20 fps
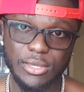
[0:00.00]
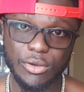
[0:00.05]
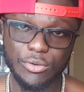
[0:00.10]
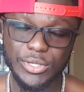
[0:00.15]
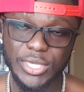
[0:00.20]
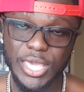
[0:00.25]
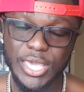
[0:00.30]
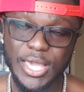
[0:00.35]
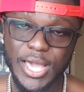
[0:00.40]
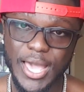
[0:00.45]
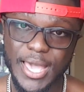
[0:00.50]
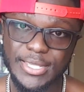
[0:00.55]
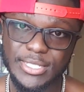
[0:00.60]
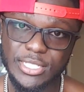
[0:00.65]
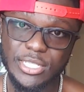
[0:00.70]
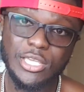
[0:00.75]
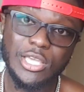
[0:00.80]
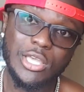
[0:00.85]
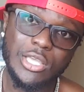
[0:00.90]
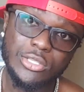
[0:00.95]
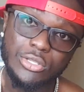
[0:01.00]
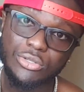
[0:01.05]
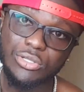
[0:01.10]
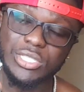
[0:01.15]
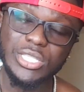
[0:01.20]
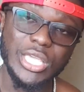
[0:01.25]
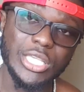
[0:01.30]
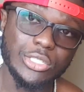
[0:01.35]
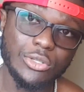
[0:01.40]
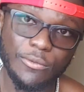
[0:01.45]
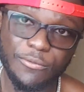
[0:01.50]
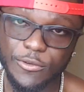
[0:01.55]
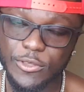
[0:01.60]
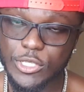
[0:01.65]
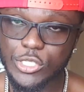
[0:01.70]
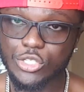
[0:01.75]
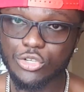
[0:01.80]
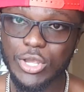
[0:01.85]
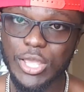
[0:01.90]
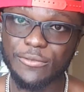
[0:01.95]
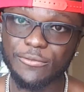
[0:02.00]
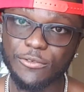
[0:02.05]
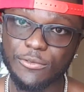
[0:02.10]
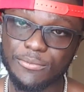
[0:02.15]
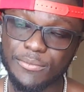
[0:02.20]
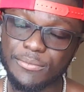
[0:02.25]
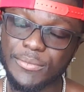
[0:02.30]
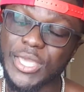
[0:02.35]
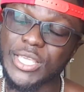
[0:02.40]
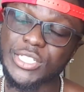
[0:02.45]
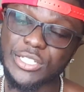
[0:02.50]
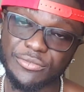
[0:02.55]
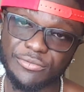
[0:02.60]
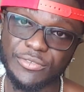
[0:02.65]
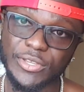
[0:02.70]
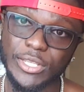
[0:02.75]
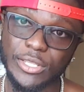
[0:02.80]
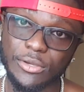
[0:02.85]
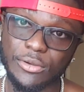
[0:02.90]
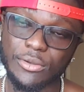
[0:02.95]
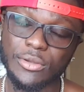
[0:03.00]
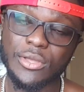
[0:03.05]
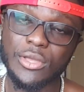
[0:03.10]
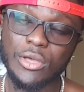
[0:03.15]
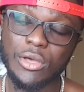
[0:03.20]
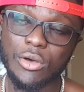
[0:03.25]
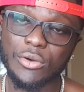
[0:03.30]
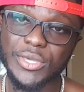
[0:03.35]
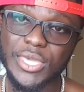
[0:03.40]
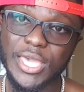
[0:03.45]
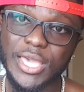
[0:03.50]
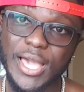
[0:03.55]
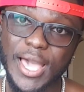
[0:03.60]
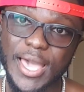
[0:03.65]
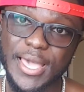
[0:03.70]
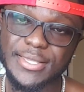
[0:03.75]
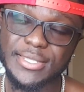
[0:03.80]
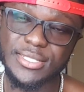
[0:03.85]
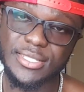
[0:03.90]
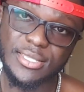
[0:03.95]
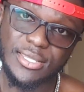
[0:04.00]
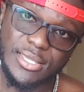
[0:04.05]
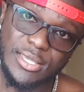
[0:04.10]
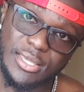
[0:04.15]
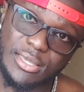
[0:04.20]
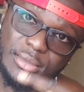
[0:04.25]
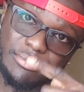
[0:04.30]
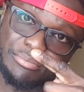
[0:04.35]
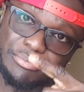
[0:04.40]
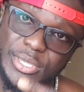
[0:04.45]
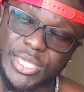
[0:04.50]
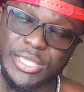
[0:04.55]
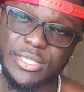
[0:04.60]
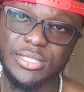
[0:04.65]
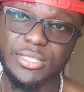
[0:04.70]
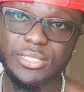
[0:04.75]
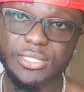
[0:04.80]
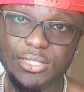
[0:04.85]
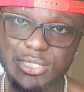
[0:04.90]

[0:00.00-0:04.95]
Okay, guys? So stay tuned for this transformation video. Okay, guys? Peace.